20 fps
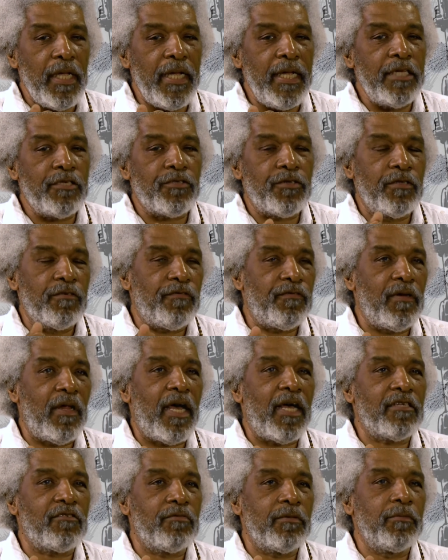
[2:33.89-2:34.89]
Eastern
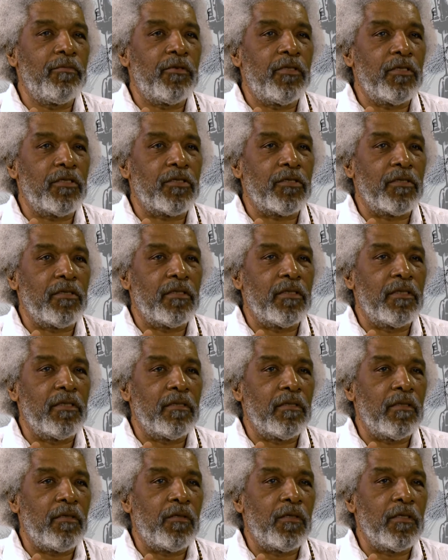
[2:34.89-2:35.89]
philosophy books
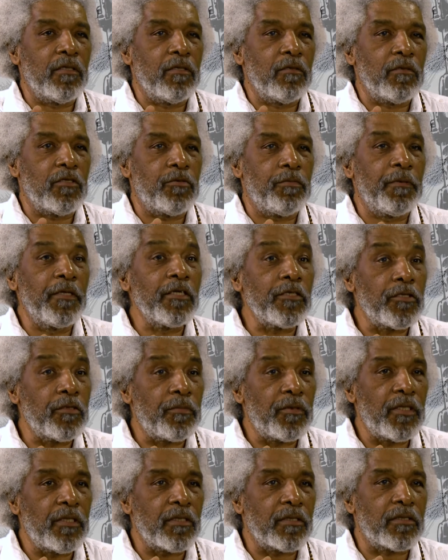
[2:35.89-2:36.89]
or, or spiritual
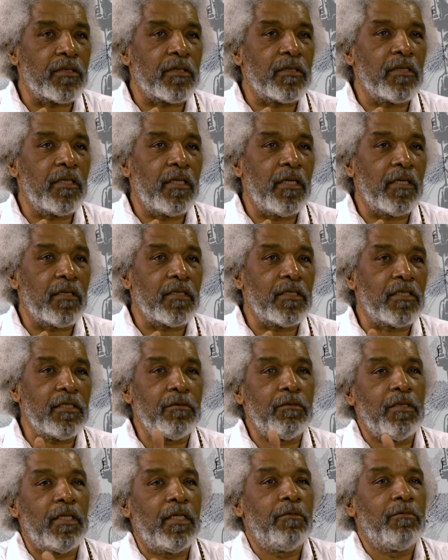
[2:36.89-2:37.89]
books, you know, because
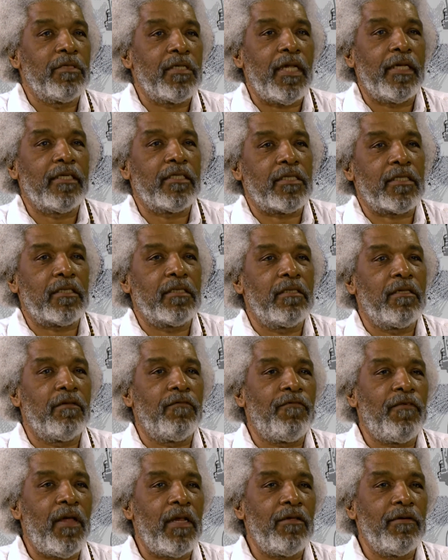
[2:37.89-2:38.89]
he, he was like
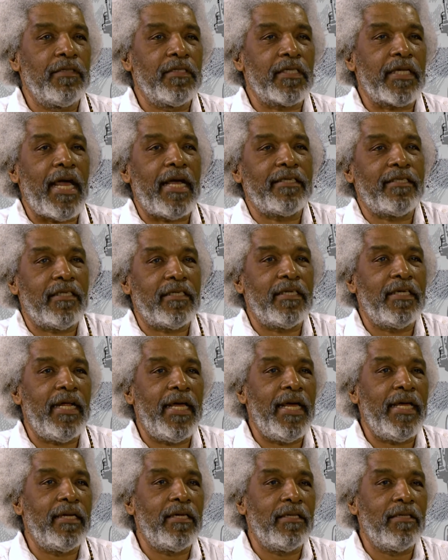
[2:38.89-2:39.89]
following
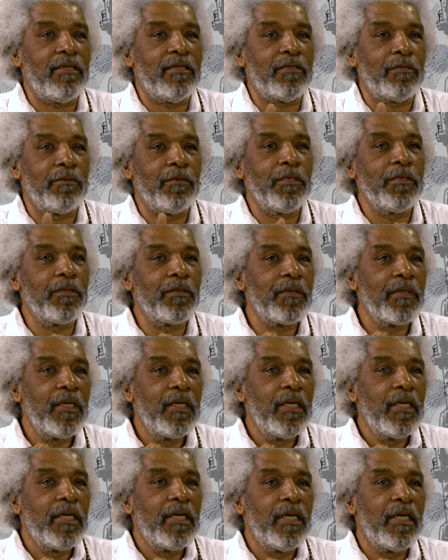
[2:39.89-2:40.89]
Satchidananda, the guru.
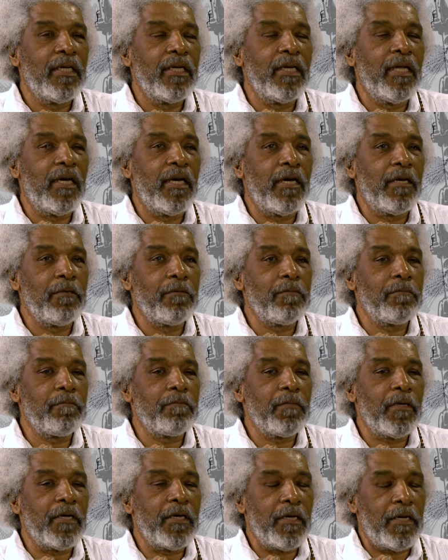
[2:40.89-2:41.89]
And uh,
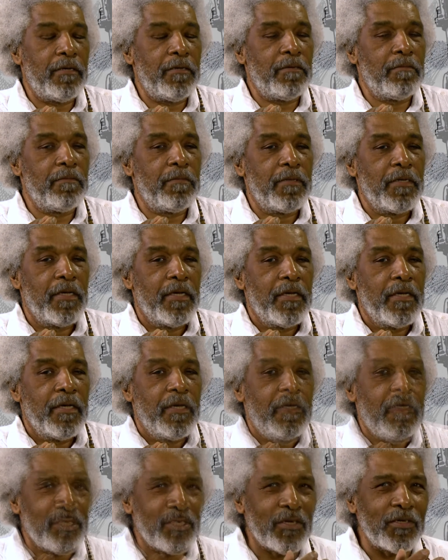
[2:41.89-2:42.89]
um,
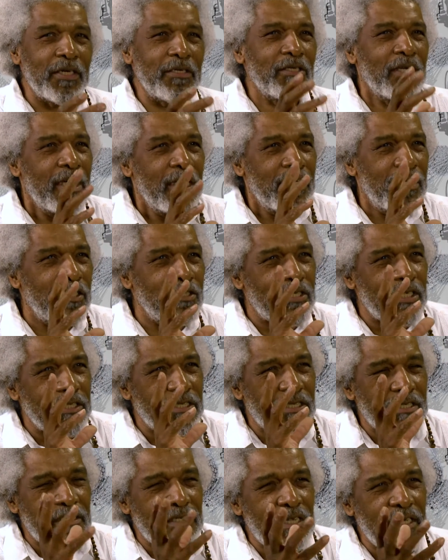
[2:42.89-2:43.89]
so there, there's
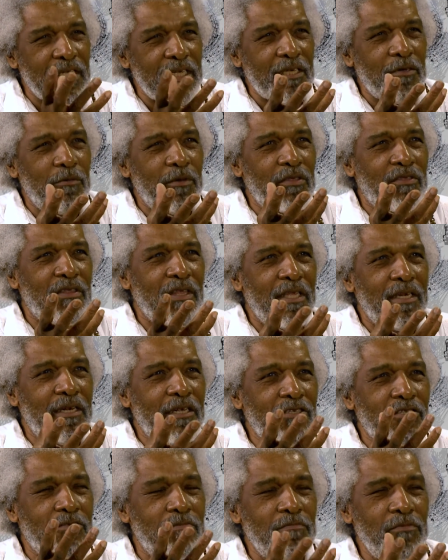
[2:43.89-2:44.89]
this thing within
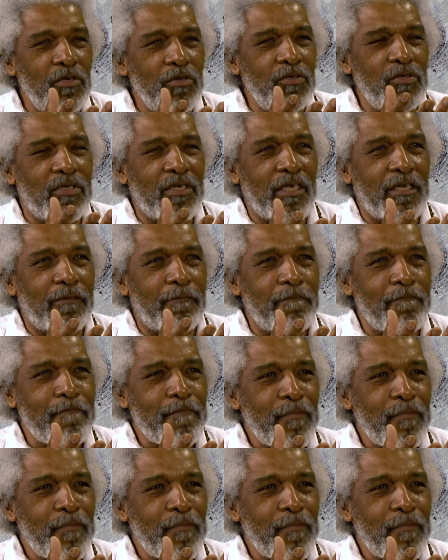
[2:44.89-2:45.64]
this music